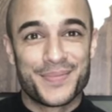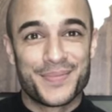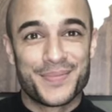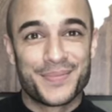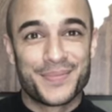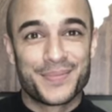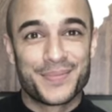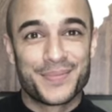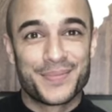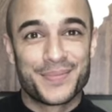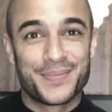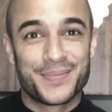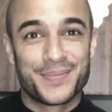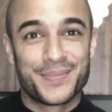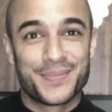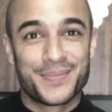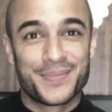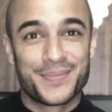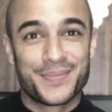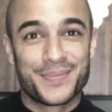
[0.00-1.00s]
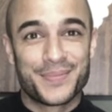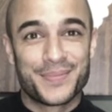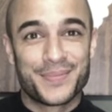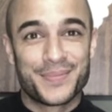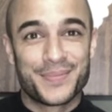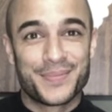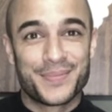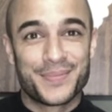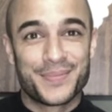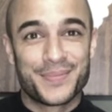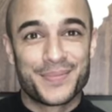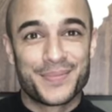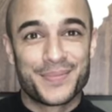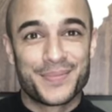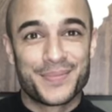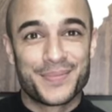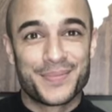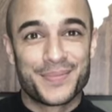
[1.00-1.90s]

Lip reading: Nothing is said.